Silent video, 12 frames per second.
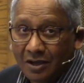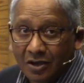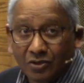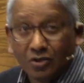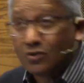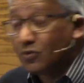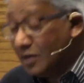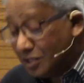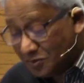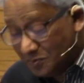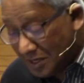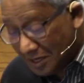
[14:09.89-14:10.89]
You're
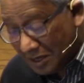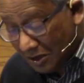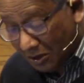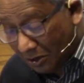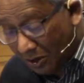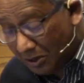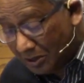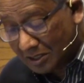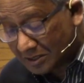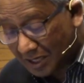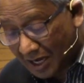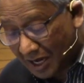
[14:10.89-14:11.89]
with me all the
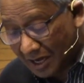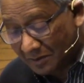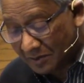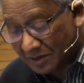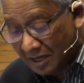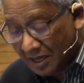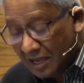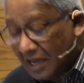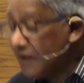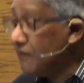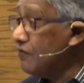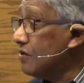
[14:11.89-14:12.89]
time and
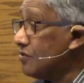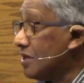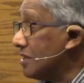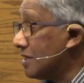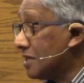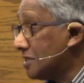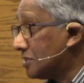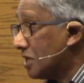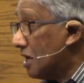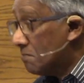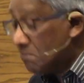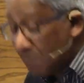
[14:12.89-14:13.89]
everything that is
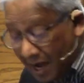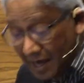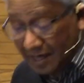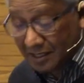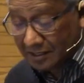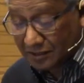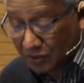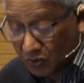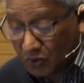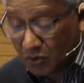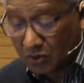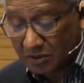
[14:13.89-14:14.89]
mine is
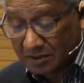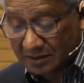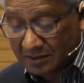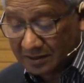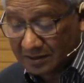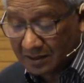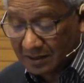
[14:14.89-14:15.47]
yours.